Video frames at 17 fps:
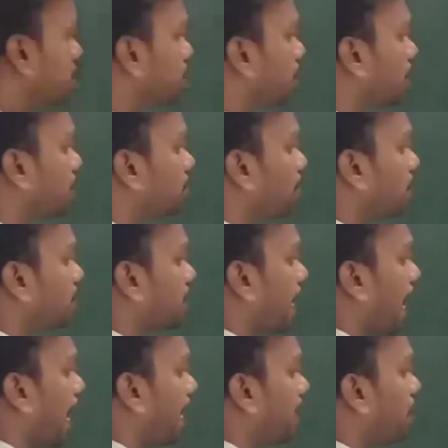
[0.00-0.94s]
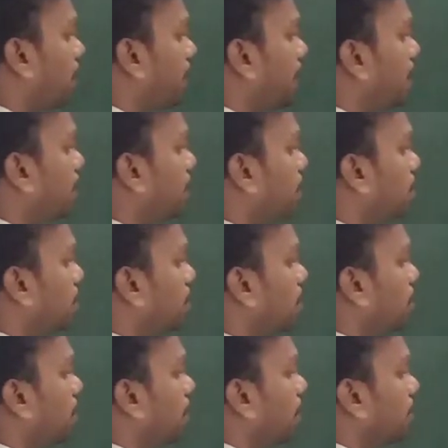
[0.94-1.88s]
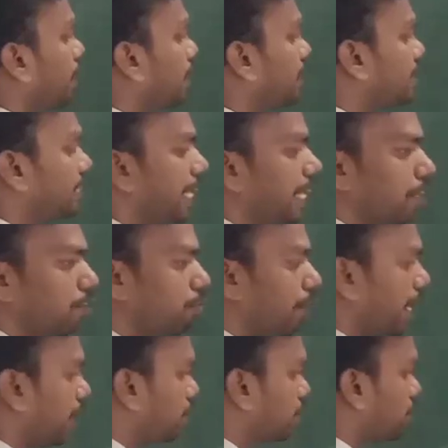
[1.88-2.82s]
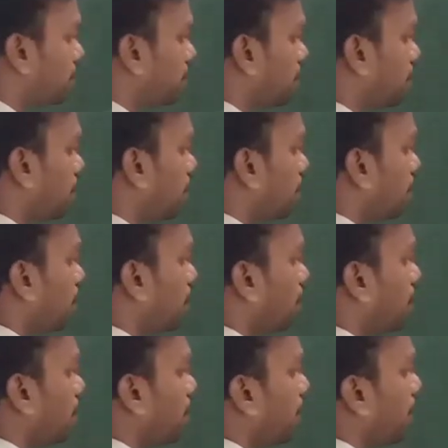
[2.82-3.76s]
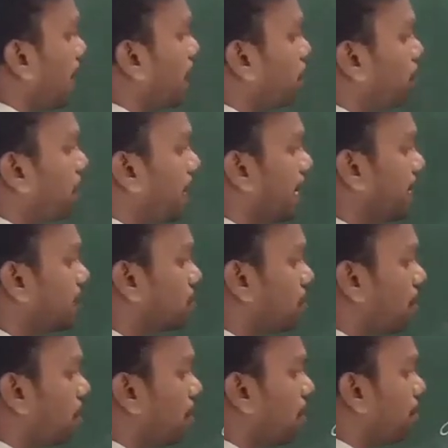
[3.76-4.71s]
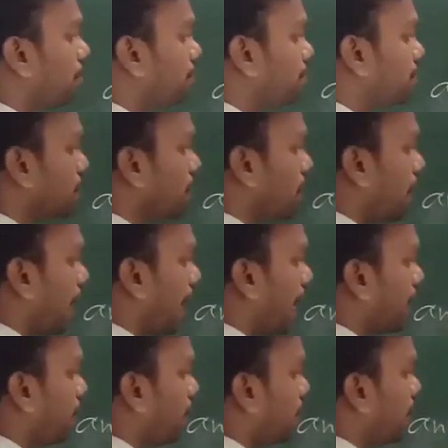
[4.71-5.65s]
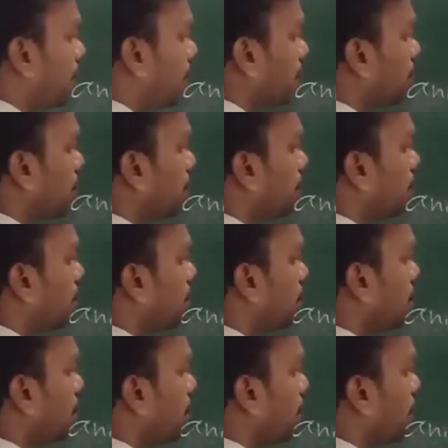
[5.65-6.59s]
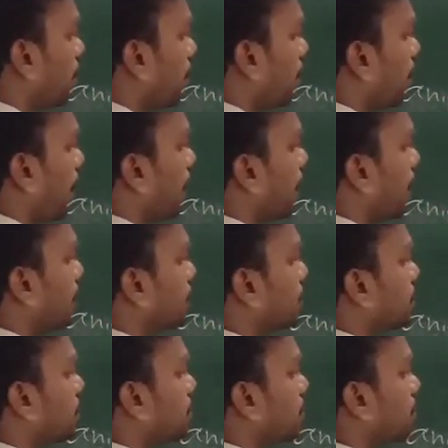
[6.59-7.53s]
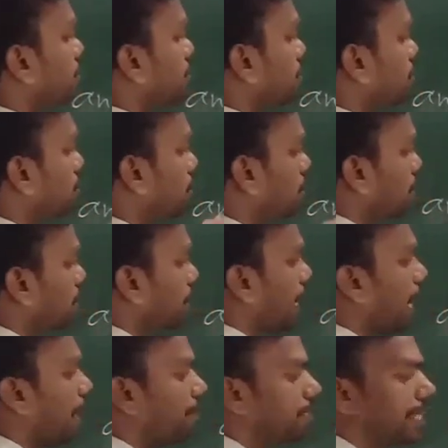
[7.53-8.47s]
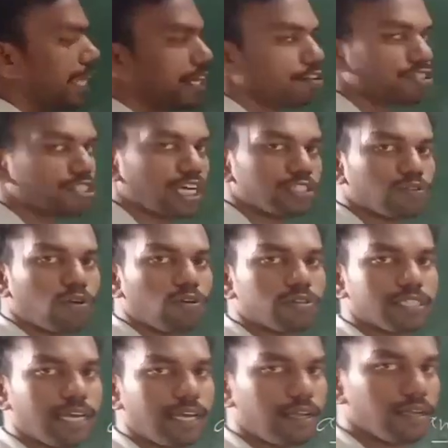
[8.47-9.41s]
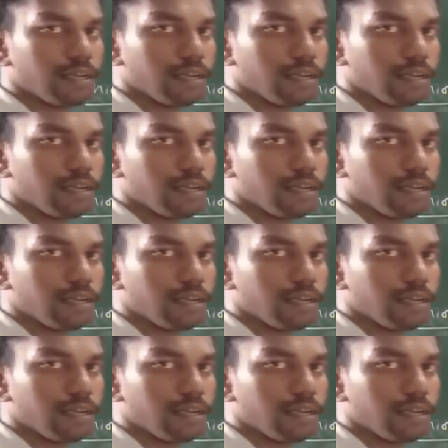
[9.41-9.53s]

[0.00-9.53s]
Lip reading: that is first anionic, that is negative ions, negative ligands or anionic ligands. They are having negative charge over the